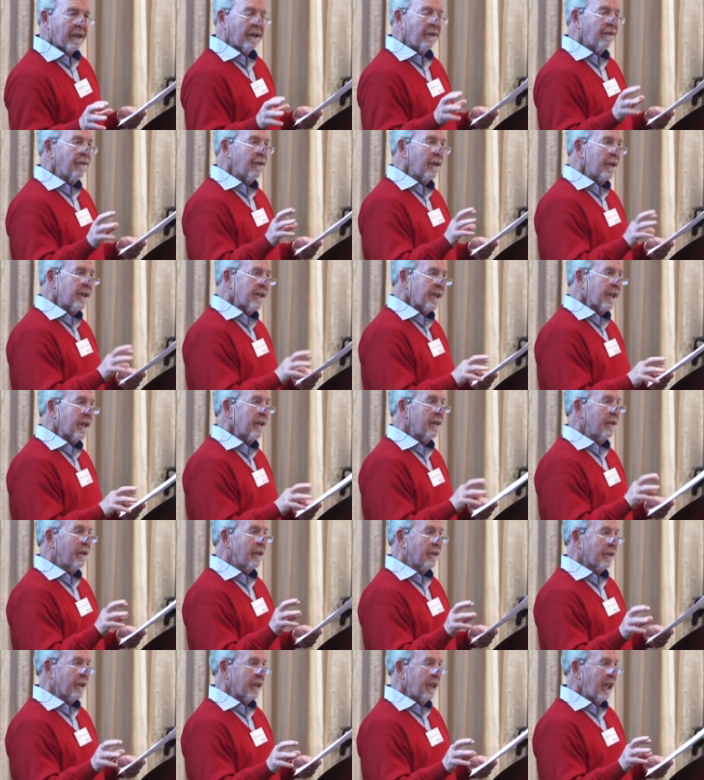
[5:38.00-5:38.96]
different
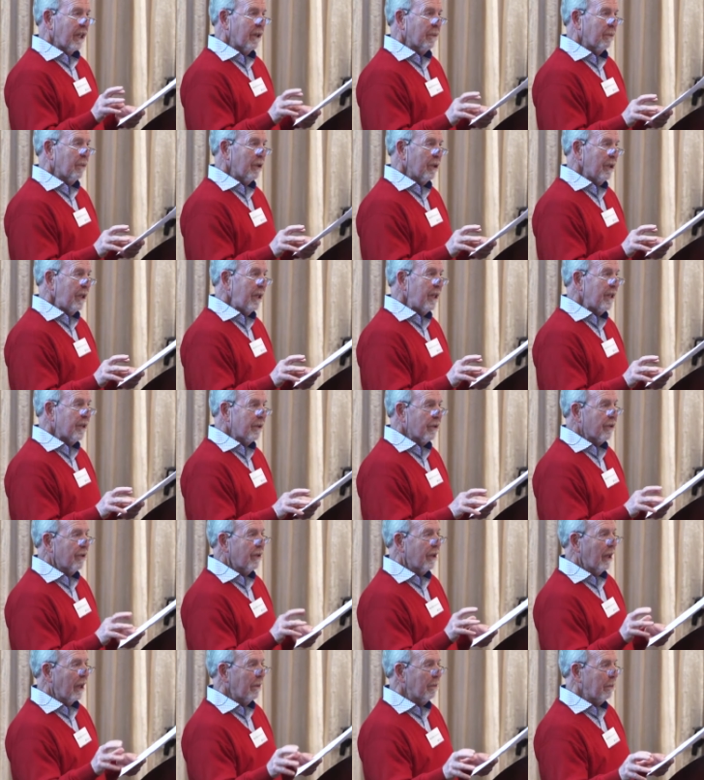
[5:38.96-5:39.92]
skills and expertise
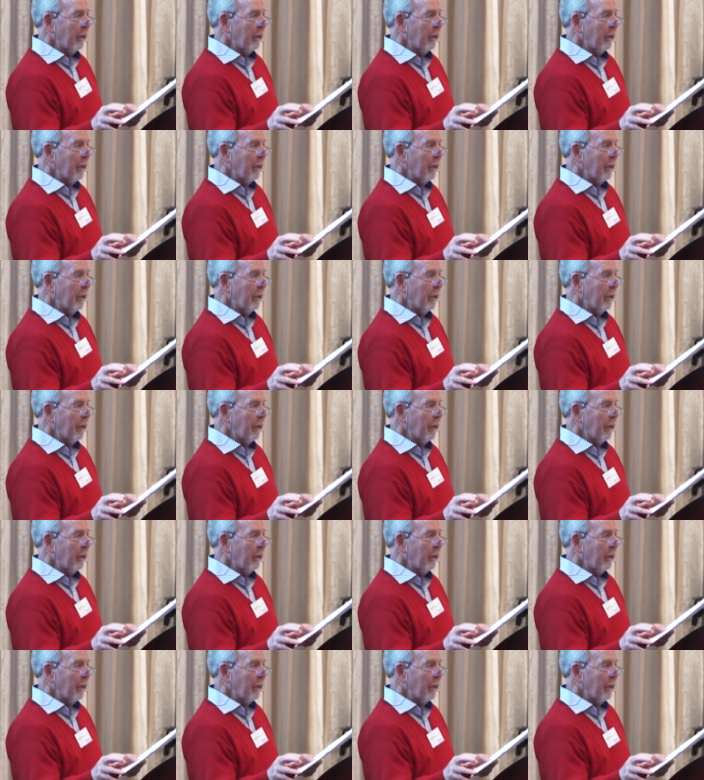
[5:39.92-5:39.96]
to their